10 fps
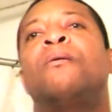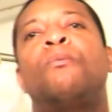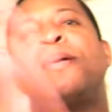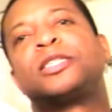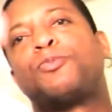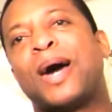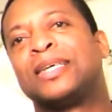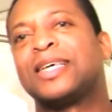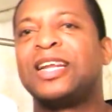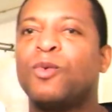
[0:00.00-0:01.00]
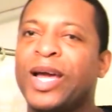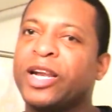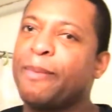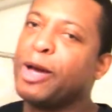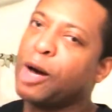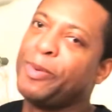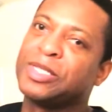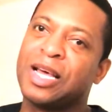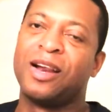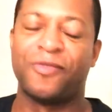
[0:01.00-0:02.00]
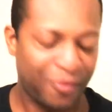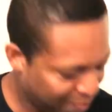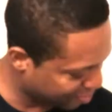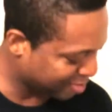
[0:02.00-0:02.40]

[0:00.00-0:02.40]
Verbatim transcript: Mama Spice, anyway, you have to big up yourself.